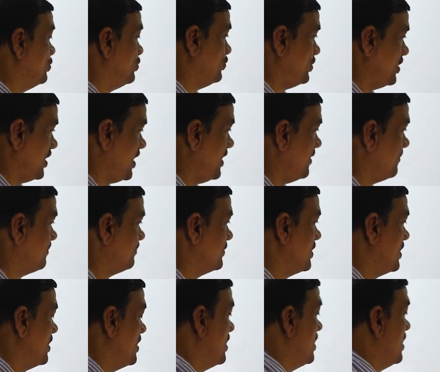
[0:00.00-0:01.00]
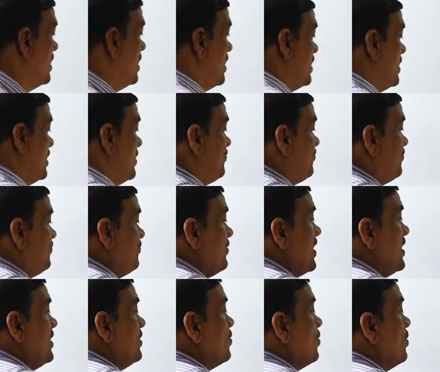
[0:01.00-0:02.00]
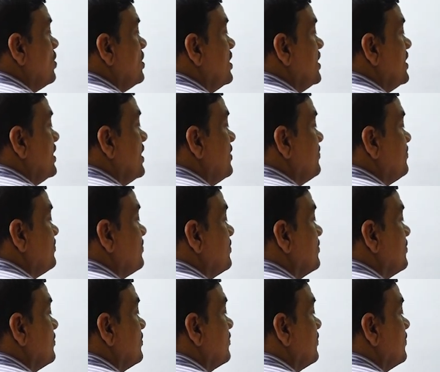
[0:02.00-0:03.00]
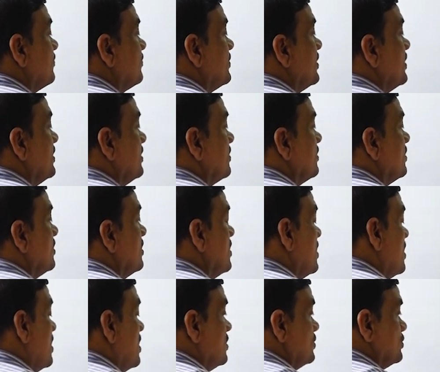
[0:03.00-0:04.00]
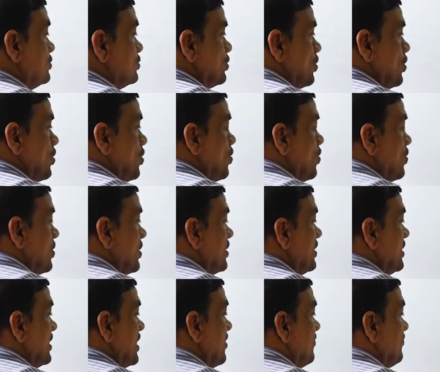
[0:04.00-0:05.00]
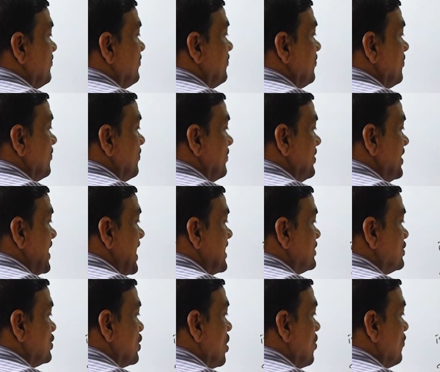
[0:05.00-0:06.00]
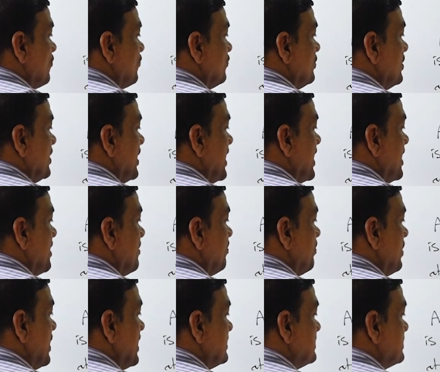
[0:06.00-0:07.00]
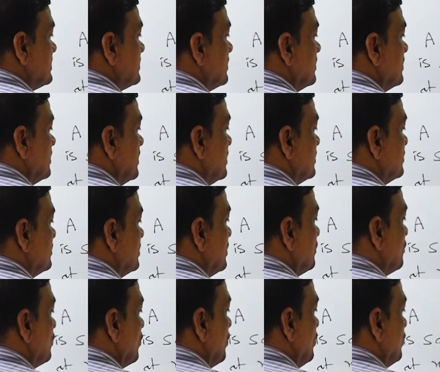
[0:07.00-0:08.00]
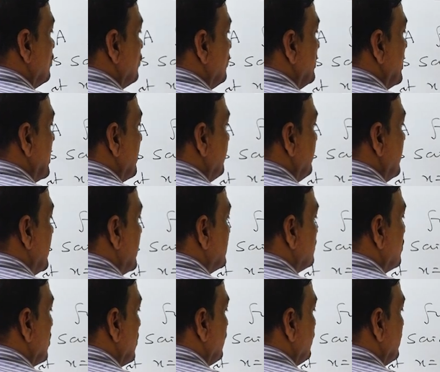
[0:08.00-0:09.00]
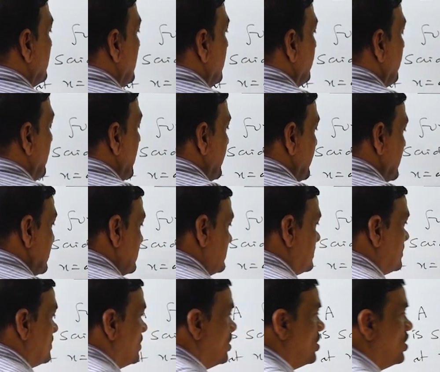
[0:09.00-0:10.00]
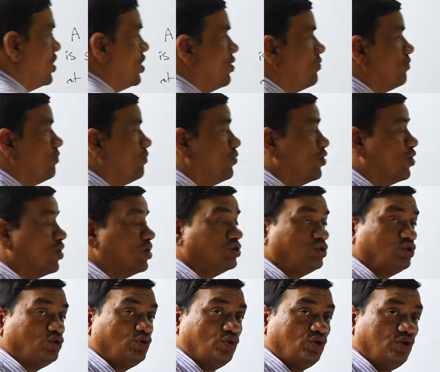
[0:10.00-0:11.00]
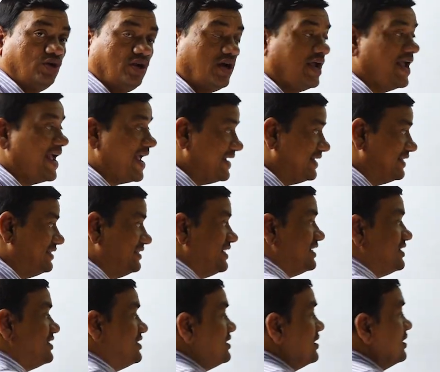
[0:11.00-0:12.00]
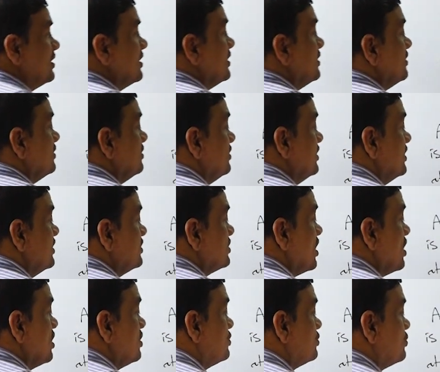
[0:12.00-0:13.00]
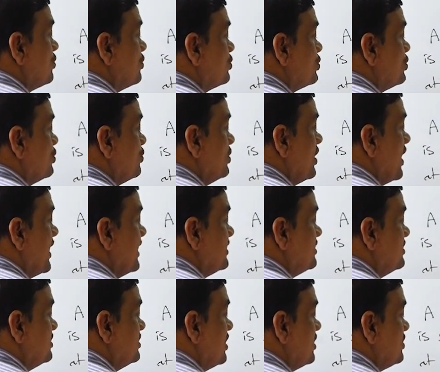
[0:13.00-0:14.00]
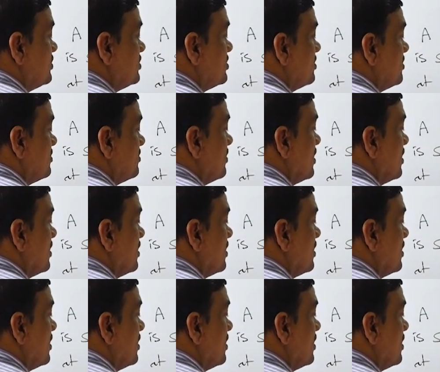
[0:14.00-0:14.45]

to a, if and only if, so f dash of a plus is equal to f dash of a minus, both should exist, this also should exist